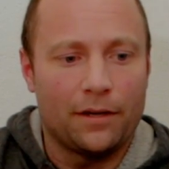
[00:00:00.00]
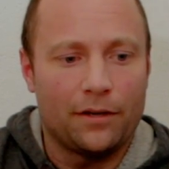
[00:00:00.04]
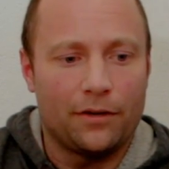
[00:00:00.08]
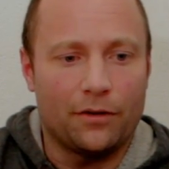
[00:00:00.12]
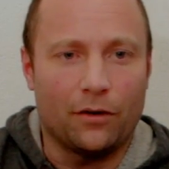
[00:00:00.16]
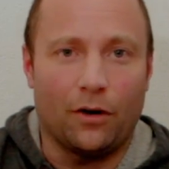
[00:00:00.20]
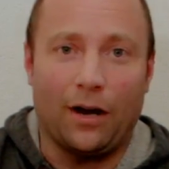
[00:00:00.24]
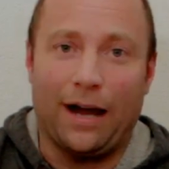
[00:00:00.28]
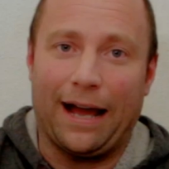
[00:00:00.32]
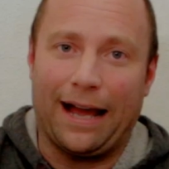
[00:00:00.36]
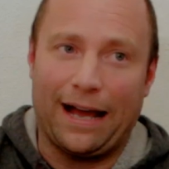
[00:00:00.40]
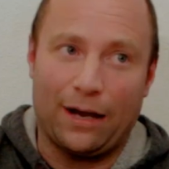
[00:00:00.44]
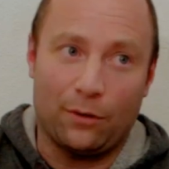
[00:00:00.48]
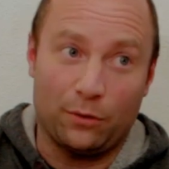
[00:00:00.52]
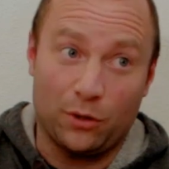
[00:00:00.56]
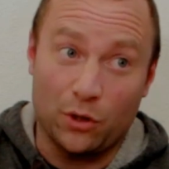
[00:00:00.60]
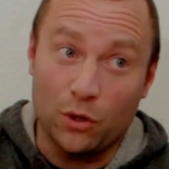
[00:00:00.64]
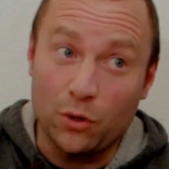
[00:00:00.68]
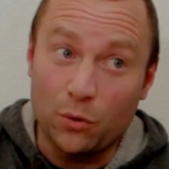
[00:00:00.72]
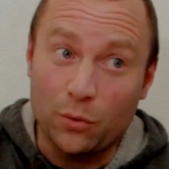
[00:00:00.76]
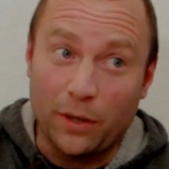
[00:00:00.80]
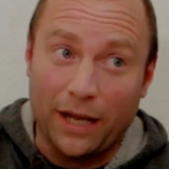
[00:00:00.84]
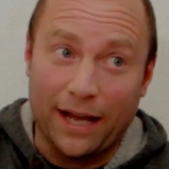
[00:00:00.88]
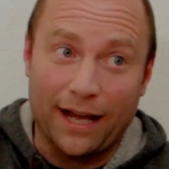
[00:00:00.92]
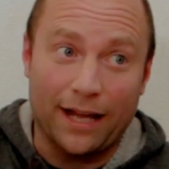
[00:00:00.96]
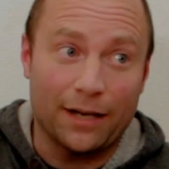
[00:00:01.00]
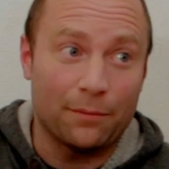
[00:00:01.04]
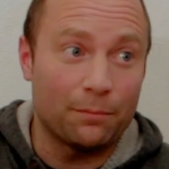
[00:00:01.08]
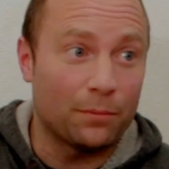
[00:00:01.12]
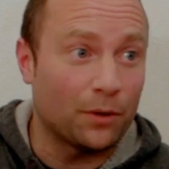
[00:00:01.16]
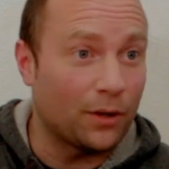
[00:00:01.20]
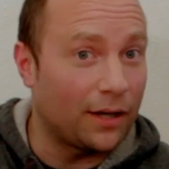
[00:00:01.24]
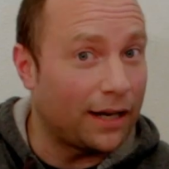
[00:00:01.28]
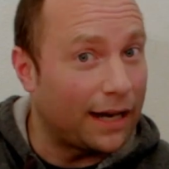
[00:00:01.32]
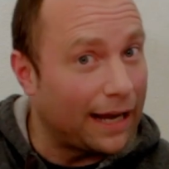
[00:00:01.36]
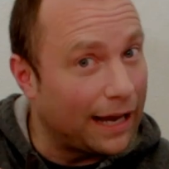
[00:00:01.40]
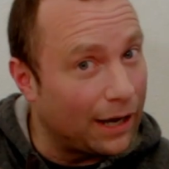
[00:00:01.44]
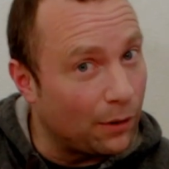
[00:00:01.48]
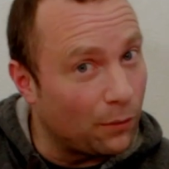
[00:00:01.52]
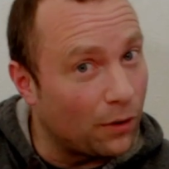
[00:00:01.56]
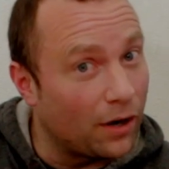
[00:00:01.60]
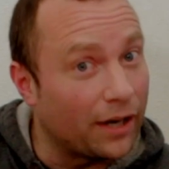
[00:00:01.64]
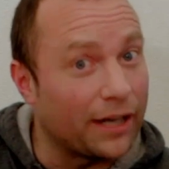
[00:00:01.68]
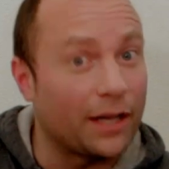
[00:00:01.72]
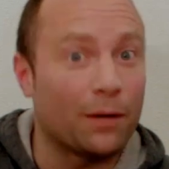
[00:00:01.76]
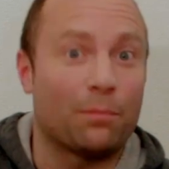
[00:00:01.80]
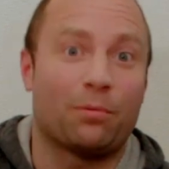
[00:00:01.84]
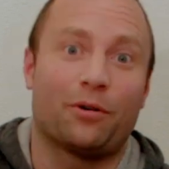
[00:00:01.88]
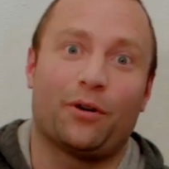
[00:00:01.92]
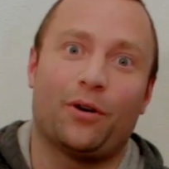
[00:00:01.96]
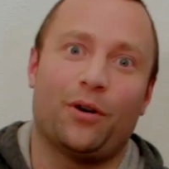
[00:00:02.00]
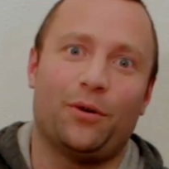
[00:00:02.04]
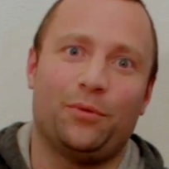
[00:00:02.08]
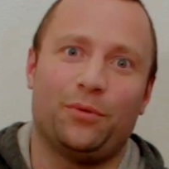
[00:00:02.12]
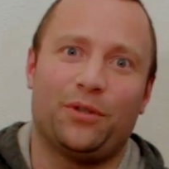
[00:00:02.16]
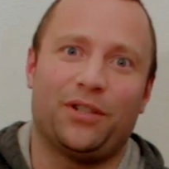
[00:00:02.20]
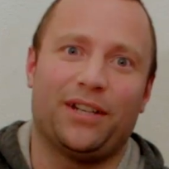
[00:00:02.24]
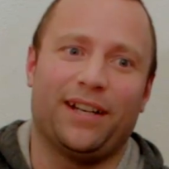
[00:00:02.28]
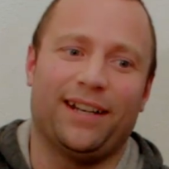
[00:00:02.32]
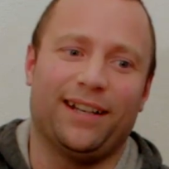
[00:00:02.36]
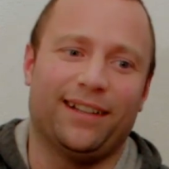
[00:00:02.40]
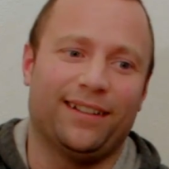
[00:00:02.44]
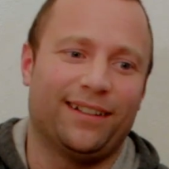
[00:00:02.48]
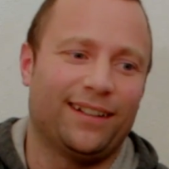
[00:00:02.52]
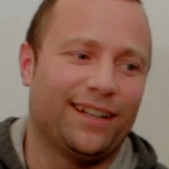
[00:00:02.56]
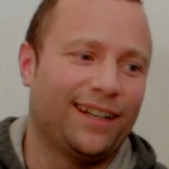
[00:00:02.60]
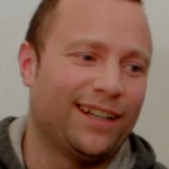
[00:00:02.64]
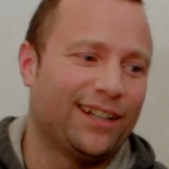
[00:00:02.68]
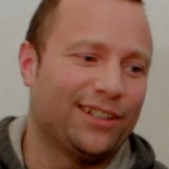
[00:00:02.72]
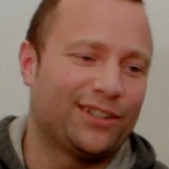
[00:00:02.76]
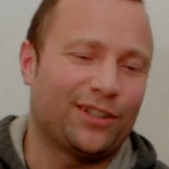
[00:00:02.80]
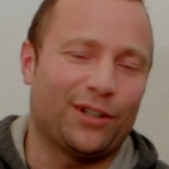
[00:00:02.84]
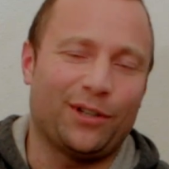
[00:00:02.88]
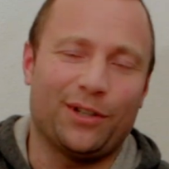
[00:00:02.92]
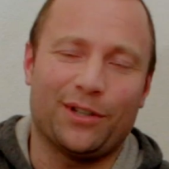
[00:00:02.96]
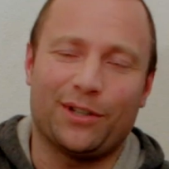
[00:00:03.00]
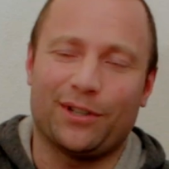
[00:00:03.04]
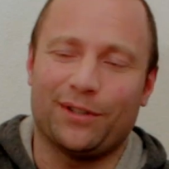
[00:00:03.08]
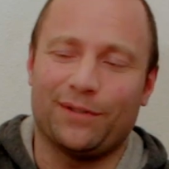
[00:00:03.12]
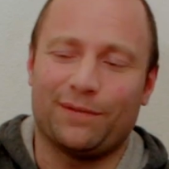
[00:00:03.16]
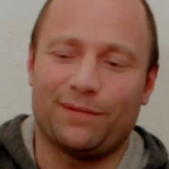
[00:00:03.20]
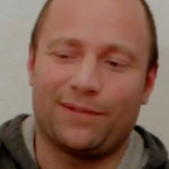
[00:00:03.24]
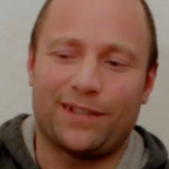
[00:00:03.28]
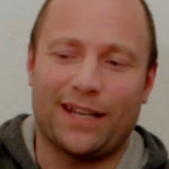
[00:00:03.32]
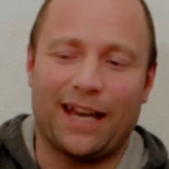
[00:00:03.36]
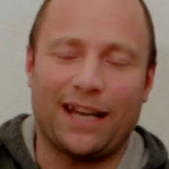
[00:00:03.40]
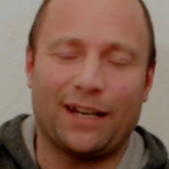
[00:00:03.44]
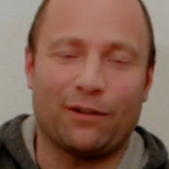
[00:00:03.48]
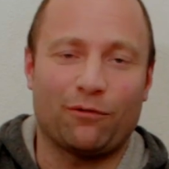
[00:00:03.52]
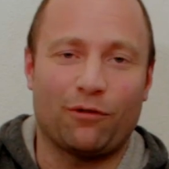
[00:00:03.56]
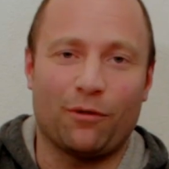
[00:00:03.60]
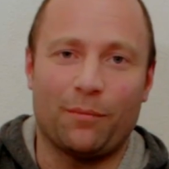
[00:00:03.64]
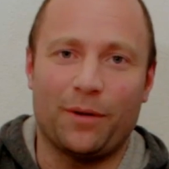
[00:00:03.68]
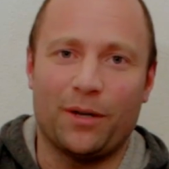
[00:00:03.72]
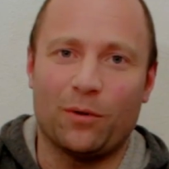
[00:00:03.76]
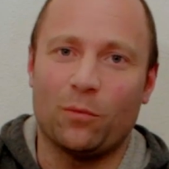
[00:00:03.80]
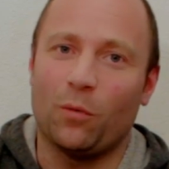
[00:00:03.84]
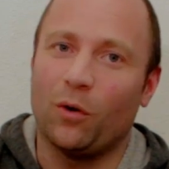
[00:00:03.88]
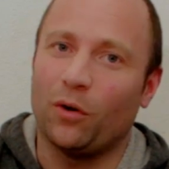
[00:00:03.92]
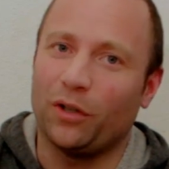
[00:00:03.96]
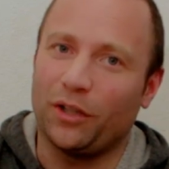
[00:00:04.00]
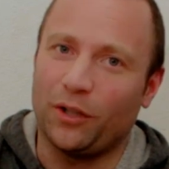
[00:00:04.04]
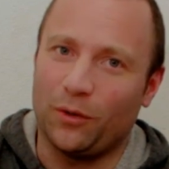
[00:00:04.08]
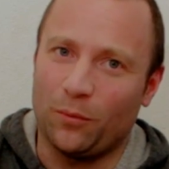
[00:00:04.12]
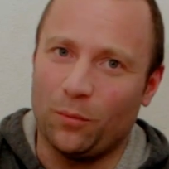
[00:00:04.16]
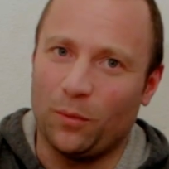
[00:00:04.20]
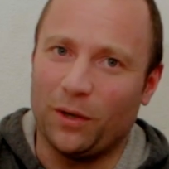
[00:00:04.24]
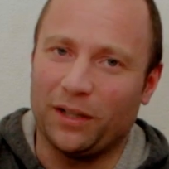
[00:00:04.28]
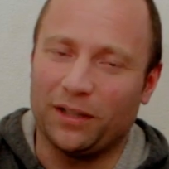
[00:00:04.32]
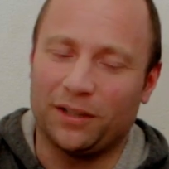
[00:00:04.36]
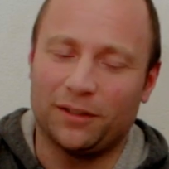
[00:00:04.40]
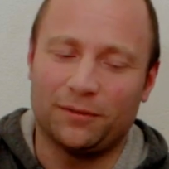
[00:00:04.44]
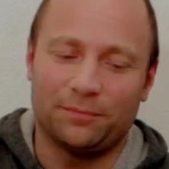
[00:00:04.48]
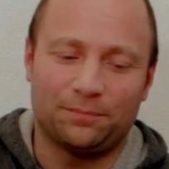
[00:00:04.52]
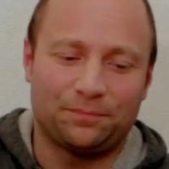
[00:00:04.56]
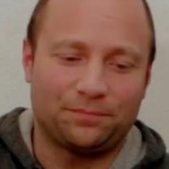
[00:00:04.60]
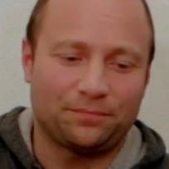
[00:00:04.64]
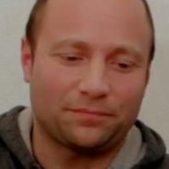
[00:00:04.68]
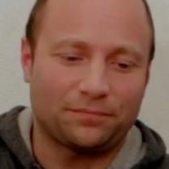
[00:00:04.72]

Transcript: Not how you can, but how I approach it, so you can take from it what you will.